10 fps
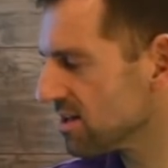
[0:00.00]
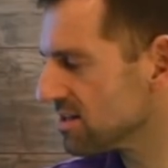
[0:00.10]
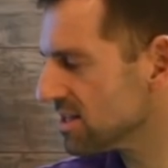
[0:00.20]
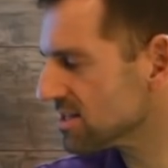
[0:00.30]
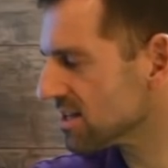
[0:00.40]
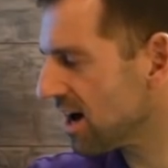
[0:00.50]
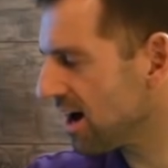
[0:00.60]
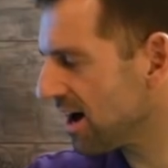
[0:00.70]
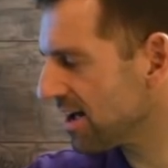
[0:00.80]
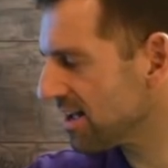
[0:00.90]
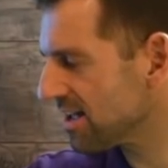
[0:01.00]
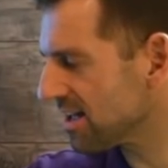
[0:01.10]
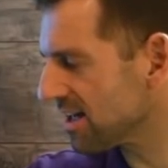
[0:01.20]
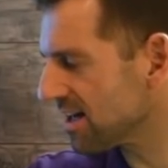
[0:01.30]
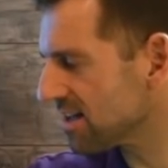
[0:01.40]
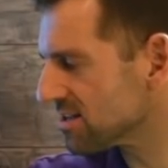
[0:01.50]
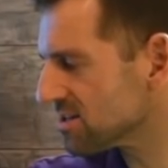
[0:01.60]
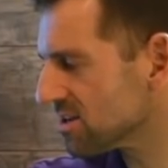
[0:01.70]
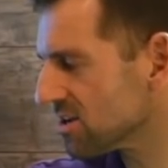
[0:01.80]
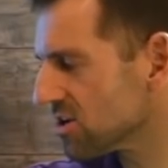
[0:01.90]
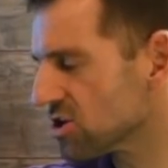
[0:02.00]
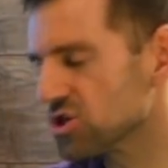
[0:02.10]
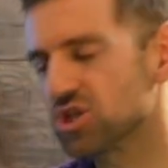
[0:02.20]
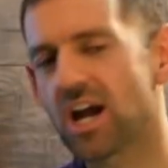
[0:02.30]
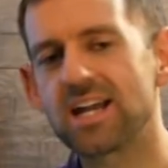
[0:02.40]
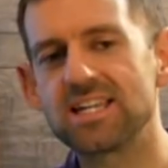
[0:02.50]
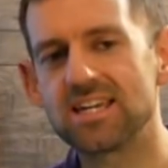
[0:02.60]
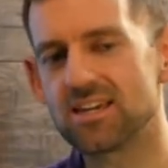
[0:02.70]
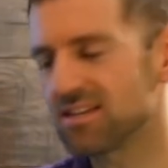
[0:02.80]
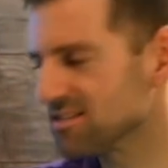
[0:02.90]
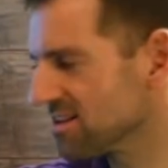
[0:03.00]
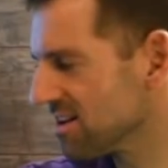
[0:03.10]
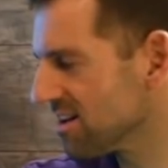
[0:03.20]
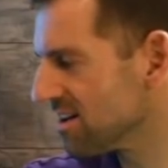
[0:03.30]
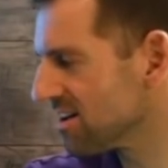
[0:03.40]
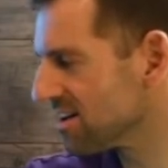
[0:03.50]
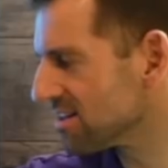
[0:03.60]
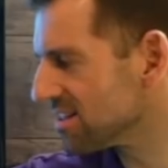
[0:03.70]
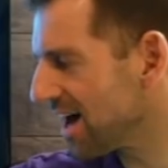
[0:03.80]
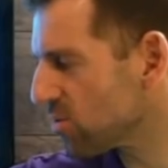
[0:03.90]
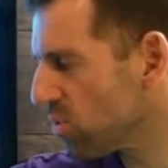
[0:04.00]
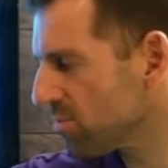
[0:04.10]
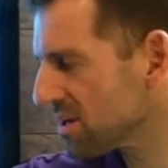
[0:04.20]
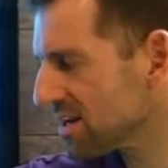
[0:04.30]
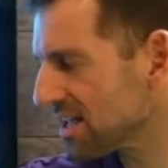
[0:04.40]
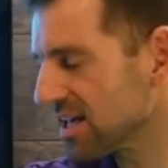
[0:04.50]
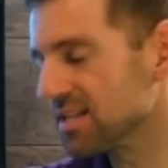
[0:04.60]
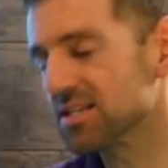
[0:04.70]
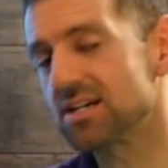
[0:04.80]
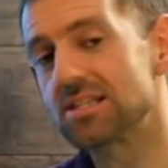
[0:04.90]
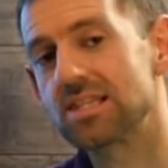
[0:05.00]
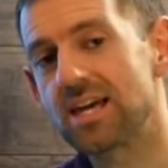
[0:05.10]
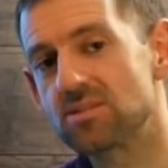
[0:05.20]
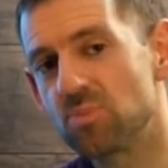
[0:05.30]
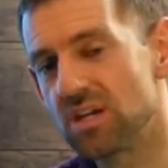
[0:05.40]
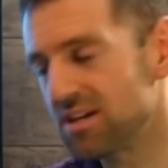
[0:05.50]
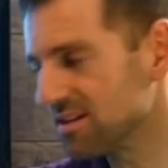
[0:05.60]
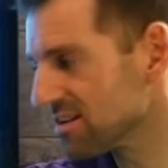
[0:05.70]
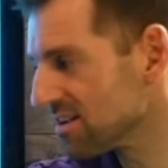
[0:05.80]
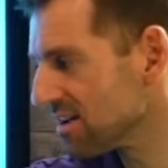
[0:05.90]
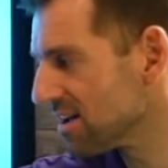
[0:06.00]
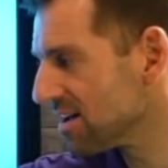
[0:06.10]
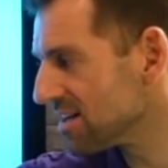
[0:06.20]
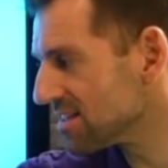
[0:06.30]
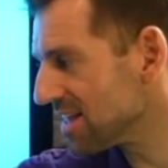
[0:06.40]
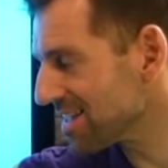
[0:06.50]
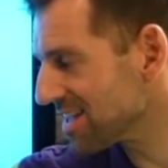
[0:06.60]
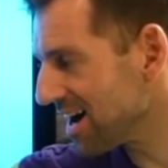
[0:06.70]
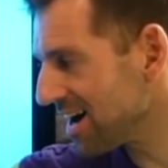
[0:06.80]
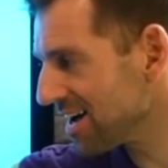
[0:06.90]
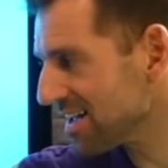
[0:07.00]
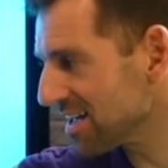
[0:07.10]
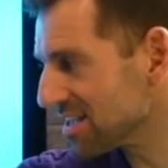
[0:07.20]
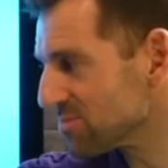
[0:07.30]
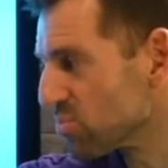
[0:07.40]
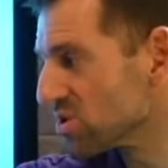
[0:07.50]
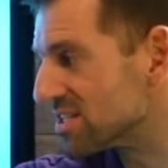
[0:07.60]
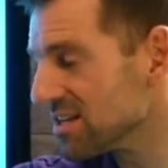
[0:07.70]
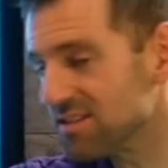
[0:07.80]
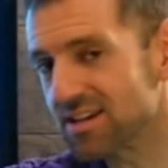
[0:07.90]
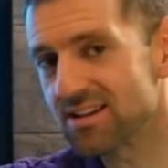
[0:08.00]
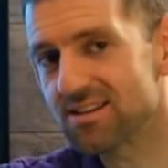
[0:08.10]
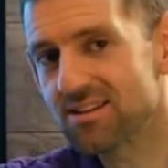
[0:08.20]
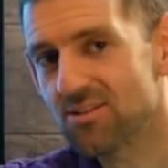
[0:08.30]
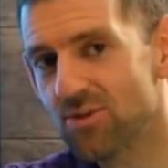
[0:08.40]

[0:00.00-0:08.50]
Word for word: This guy is Chinese. That woman is a lesbian. That guy is Brazilian.